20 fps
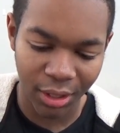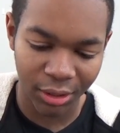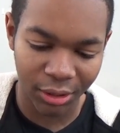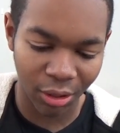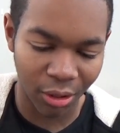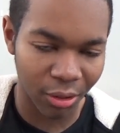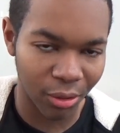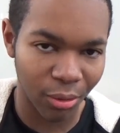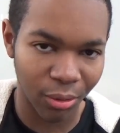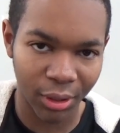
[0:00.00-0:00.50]

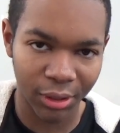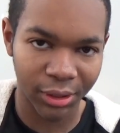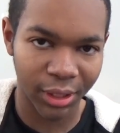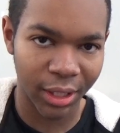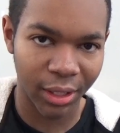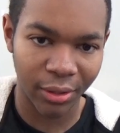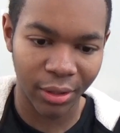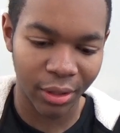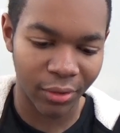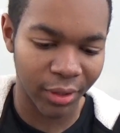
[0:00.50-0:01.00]
Darkhold doesn't
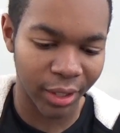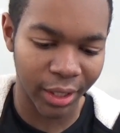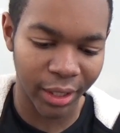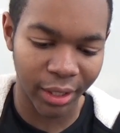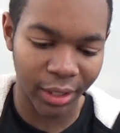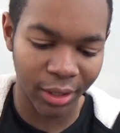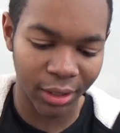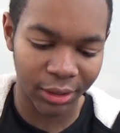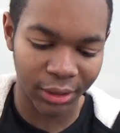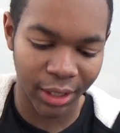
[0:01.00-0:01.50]
out it.
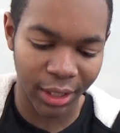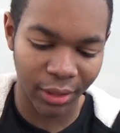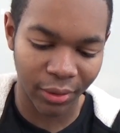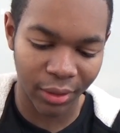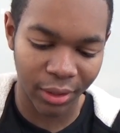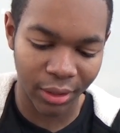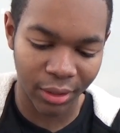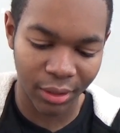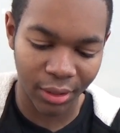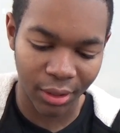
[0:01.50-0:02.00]
Raigeki doesn't
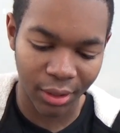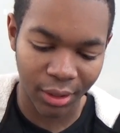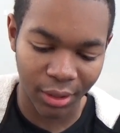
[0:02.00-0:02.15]
out it.